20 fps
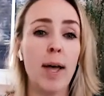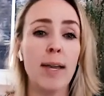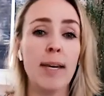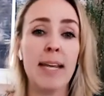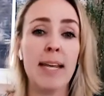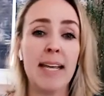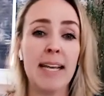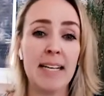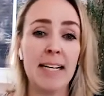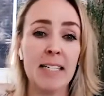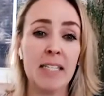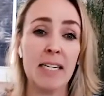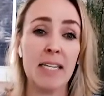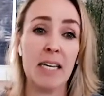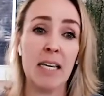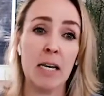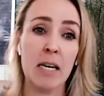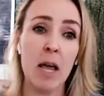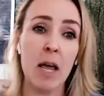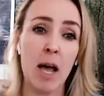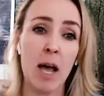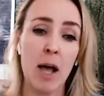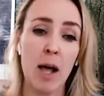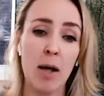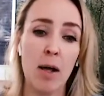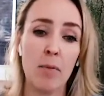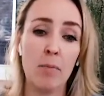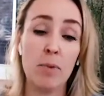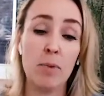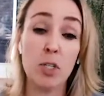is in
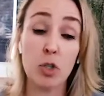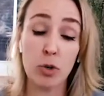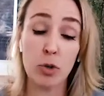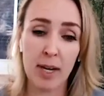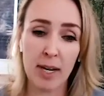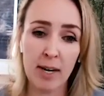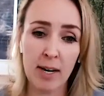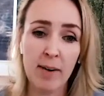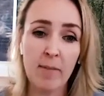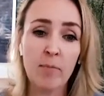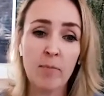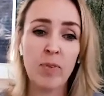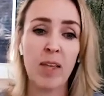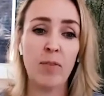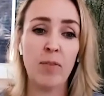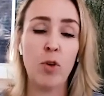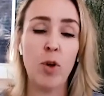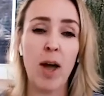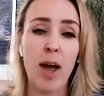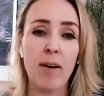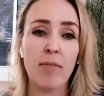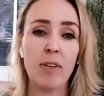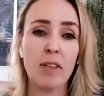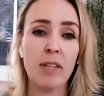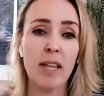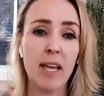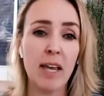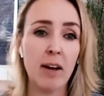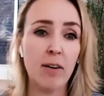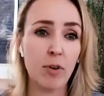Madrid. If you have a
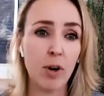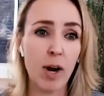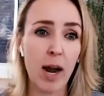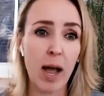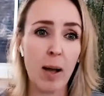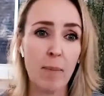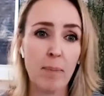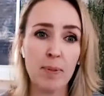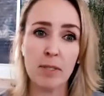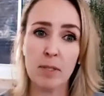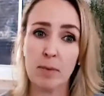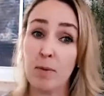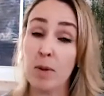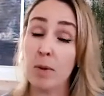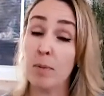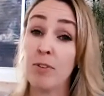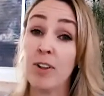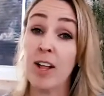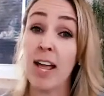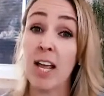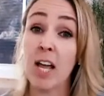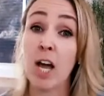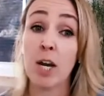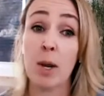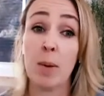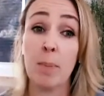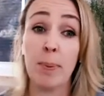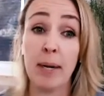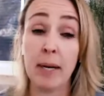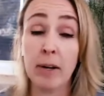layover, happen to be flying on
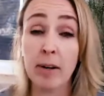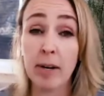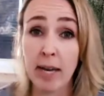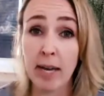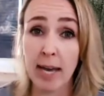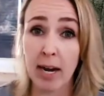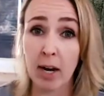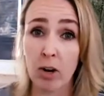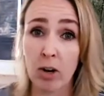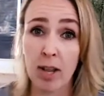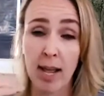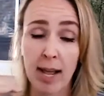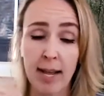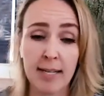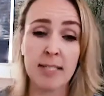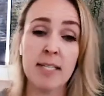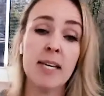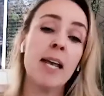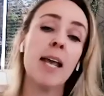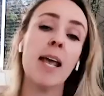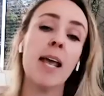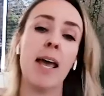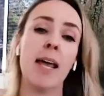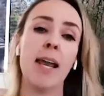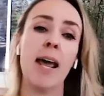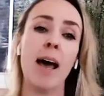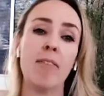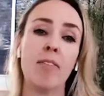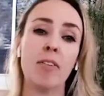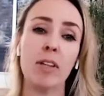Iberia Airlines and
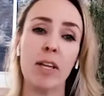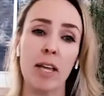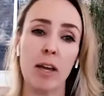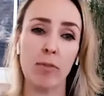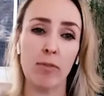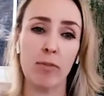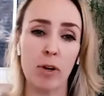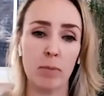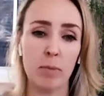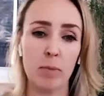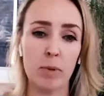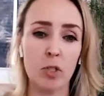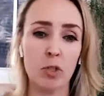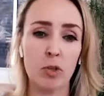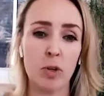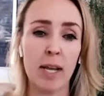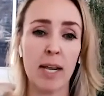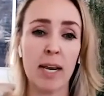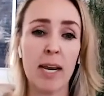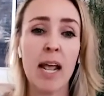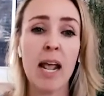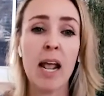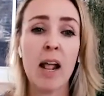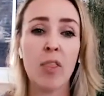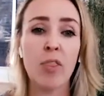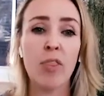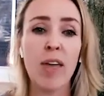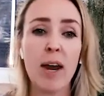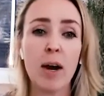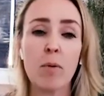have a layover in Madrid,
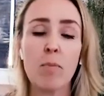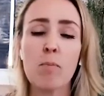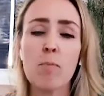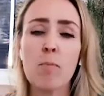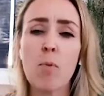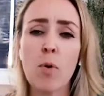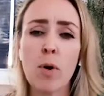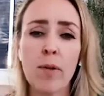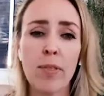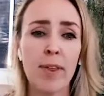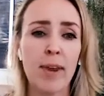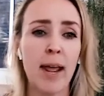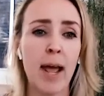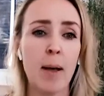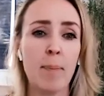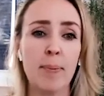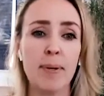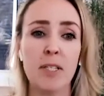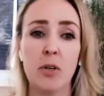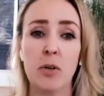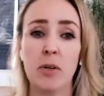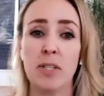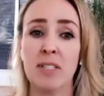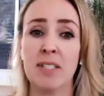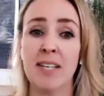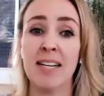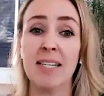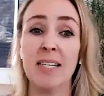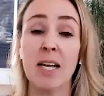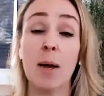they are more than happy to
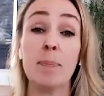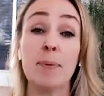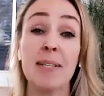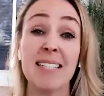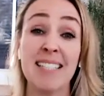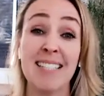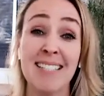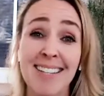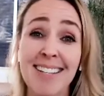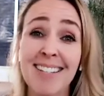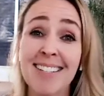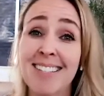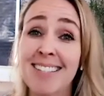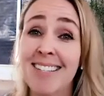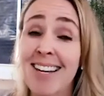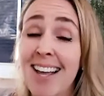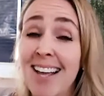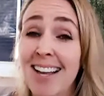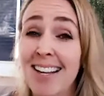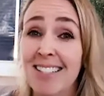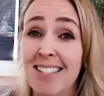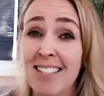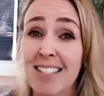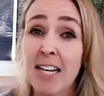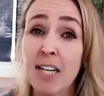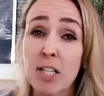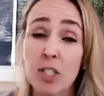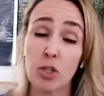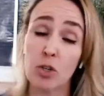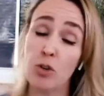extend up to 6 nights
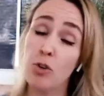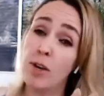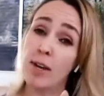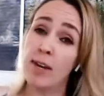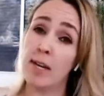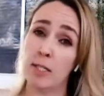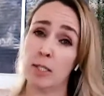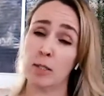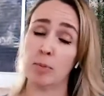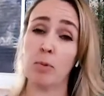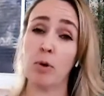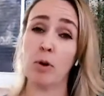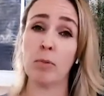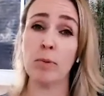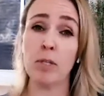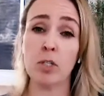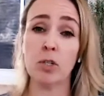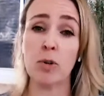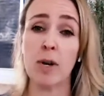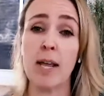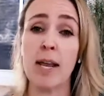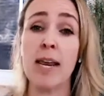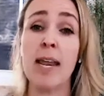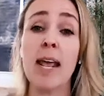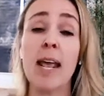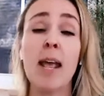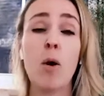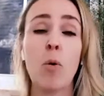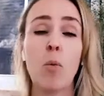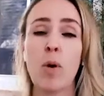so you can explore Madrid
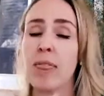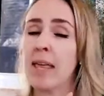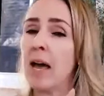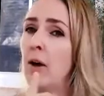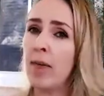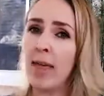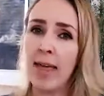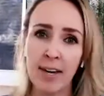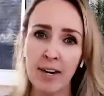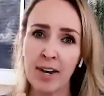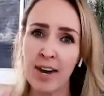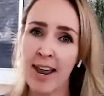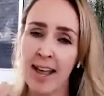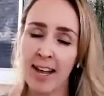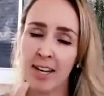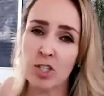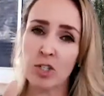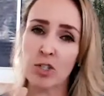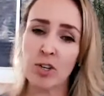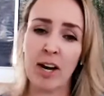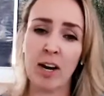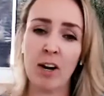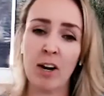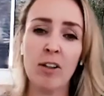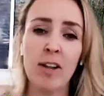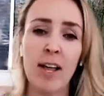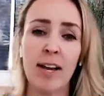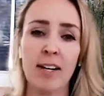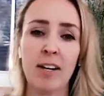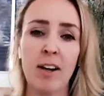without any extra
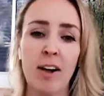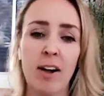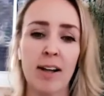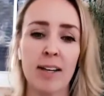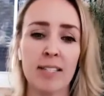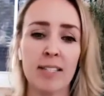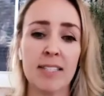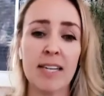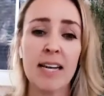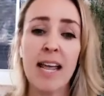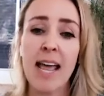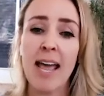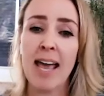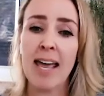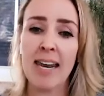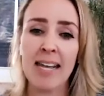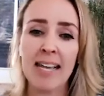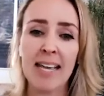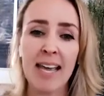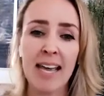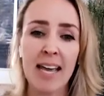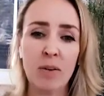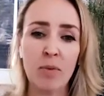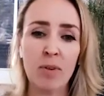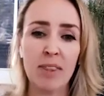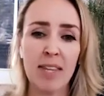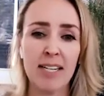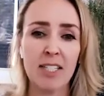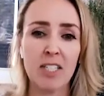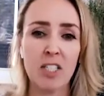airline costs. And again, what
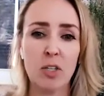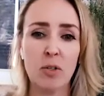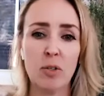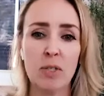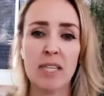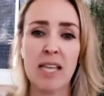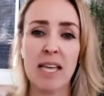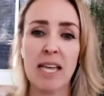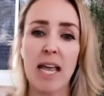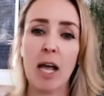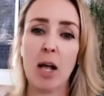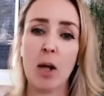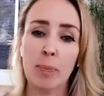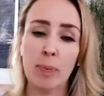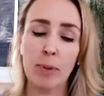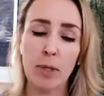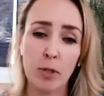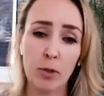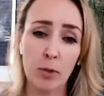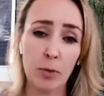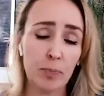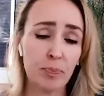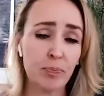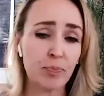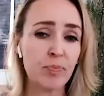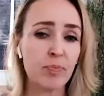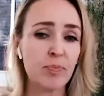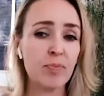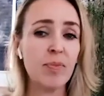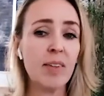they do is they help you
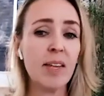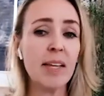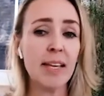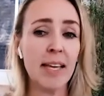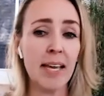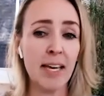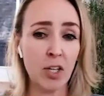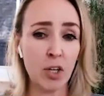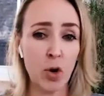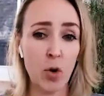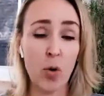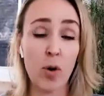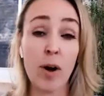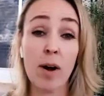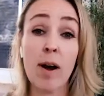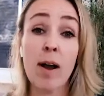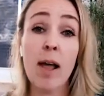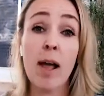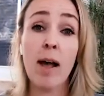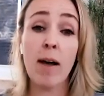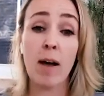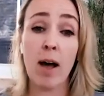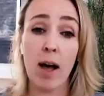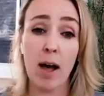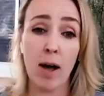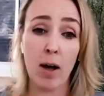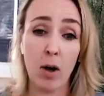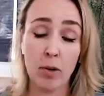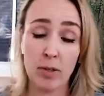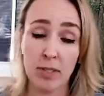get your
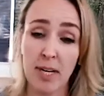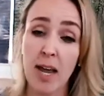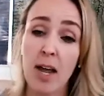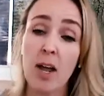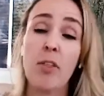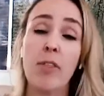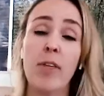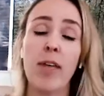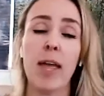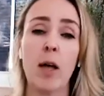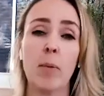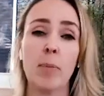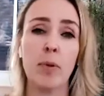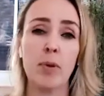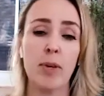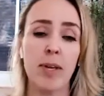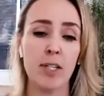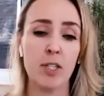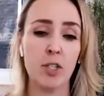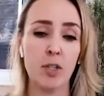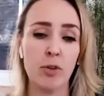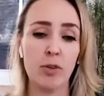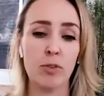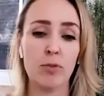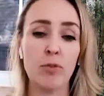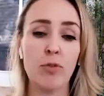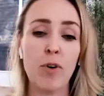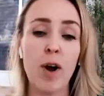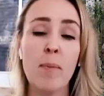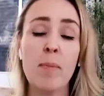hotel, they help you get to and
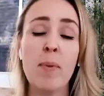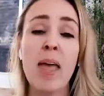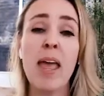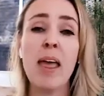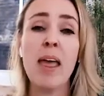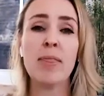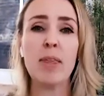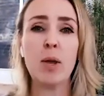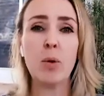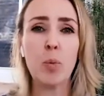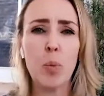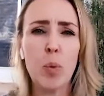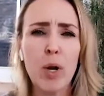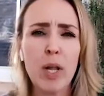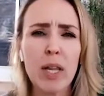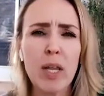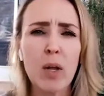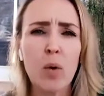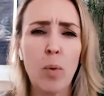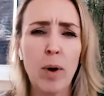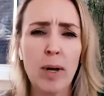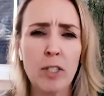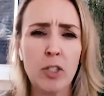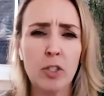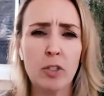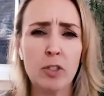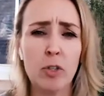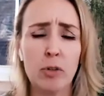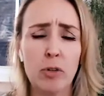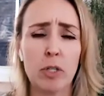from. They really want you
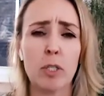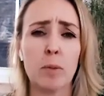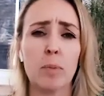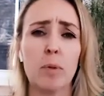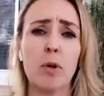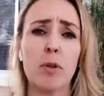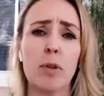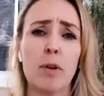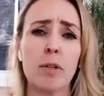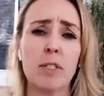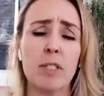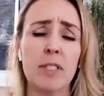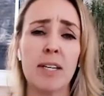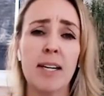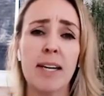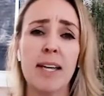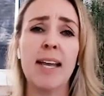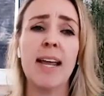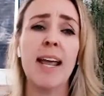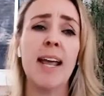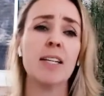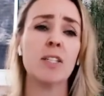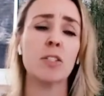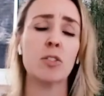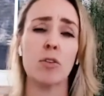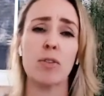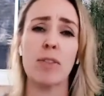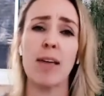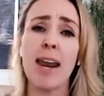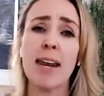to explore their city, and so
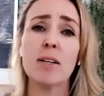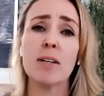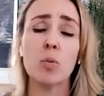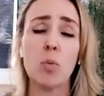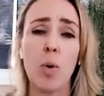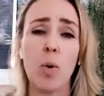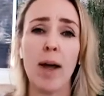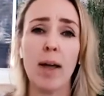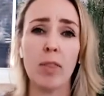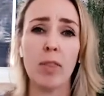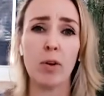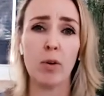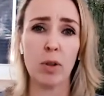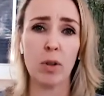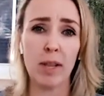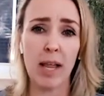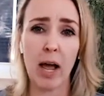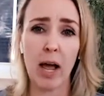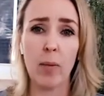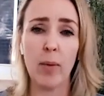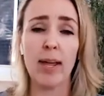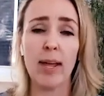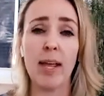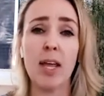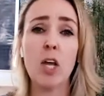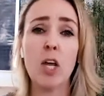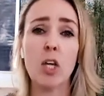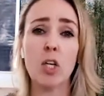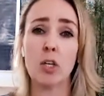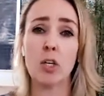that is why they're allowing
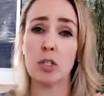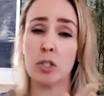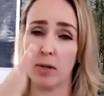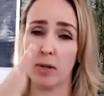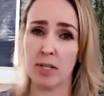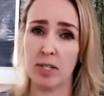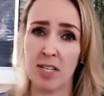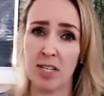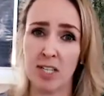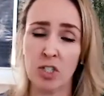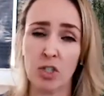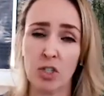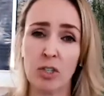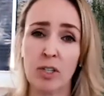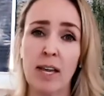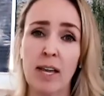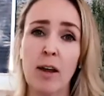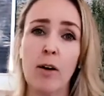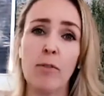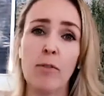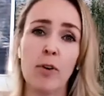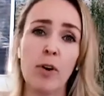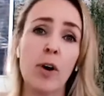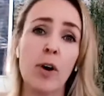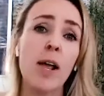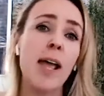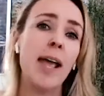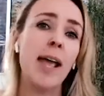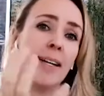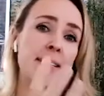you to extend your layover
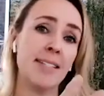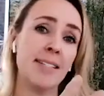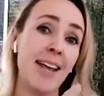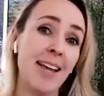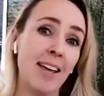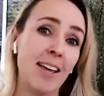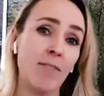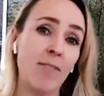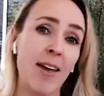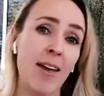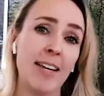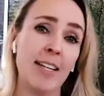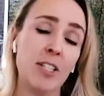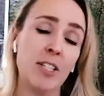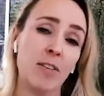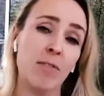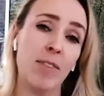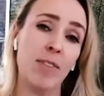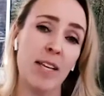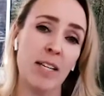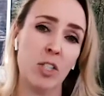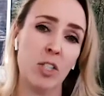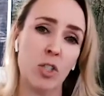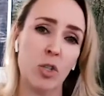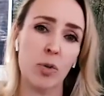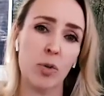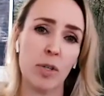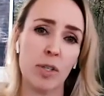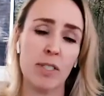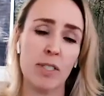and take advantage of these
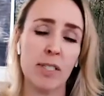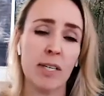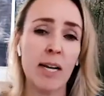tours.